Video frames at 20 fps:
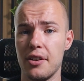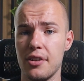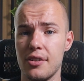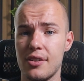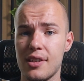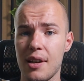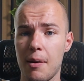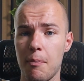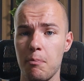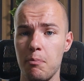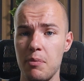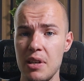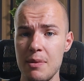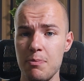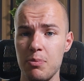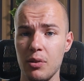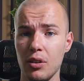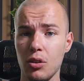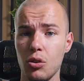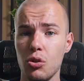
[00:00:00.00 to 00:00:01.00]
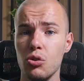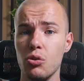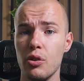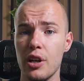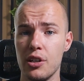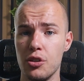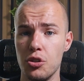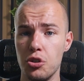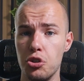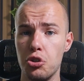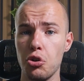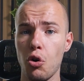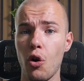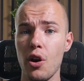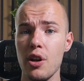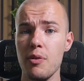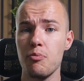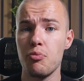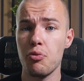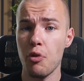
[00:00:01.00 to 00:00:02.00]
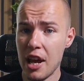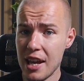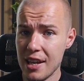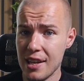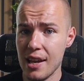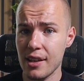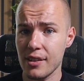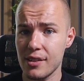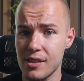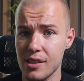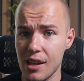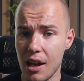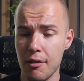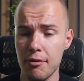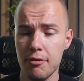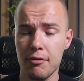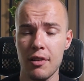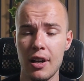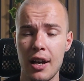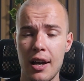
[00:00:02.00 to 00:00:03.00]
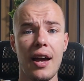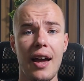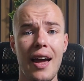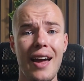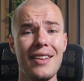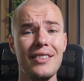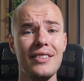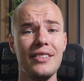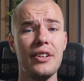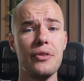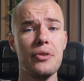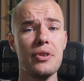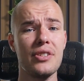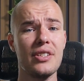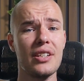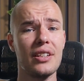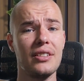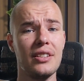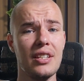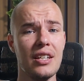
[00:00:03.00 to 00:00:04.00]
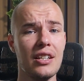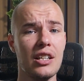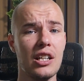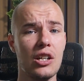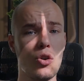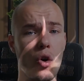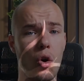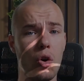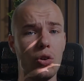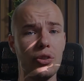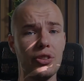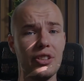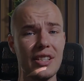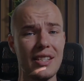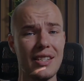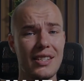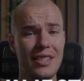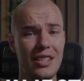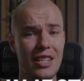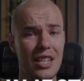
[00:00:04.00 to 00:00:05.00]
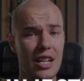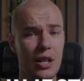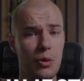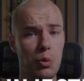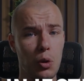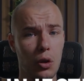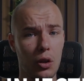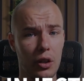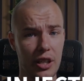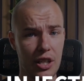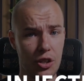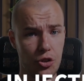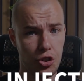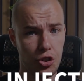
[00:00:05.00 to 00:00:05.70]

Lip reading: there are some people who enjoy breaking stuff, and there is a thing called SQL